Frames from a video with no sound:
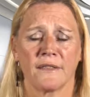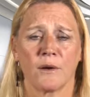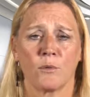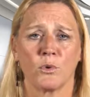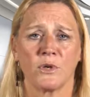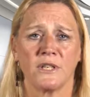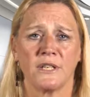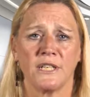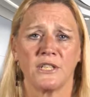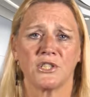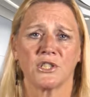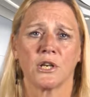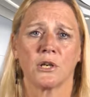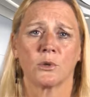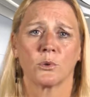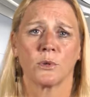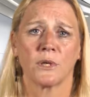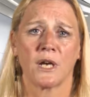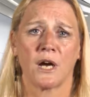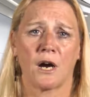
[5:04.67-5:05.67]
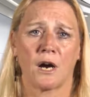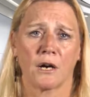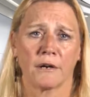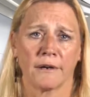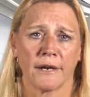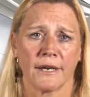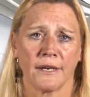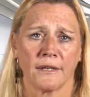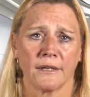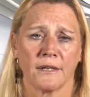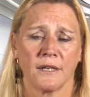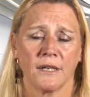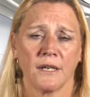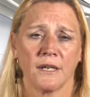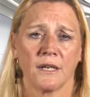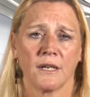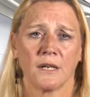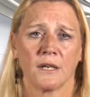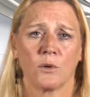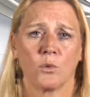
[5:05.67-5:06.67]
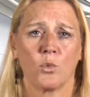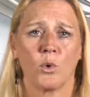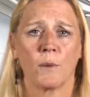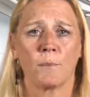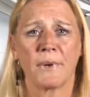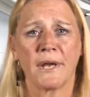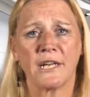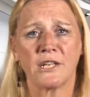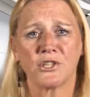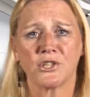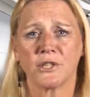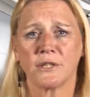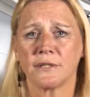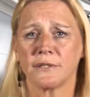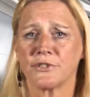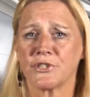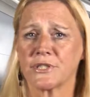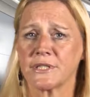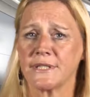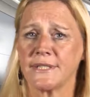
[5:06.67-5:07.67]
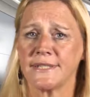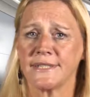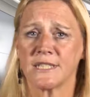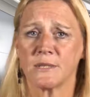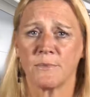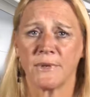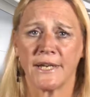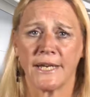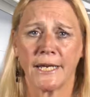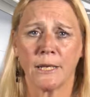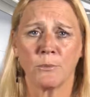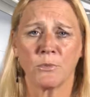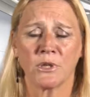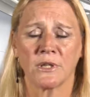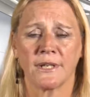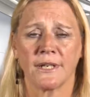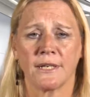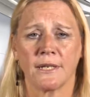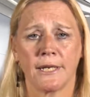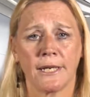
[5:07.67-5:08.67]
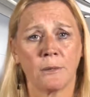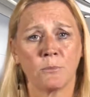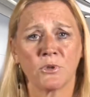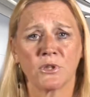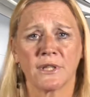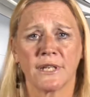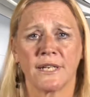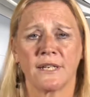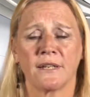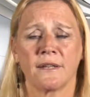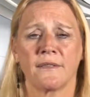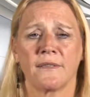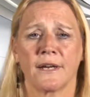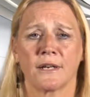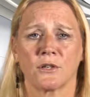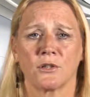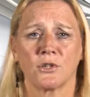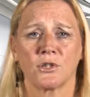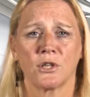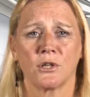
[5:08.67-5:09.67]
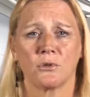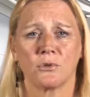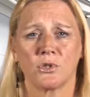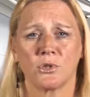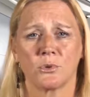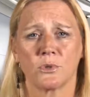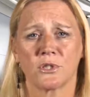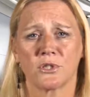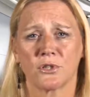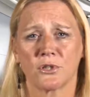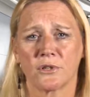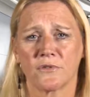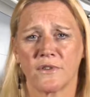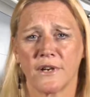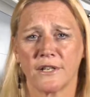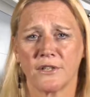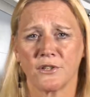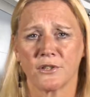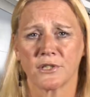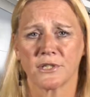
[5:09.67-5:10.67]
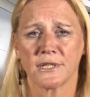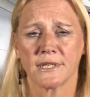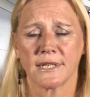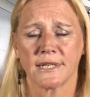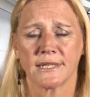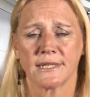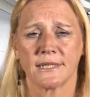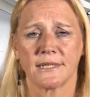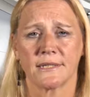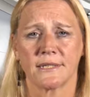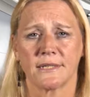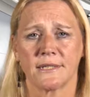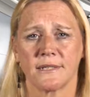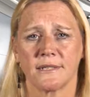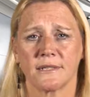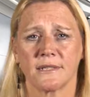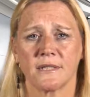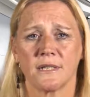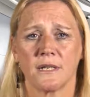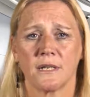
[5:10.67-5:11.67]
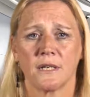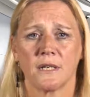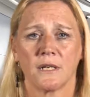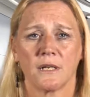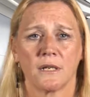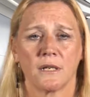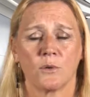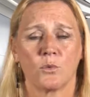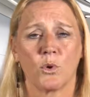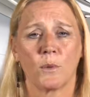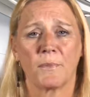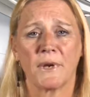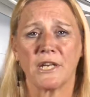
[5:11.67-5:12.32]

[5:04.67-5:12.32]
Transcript: that would need to go to an RN? What patient just needs to be ambulated that could go to a certified nursing assistant? what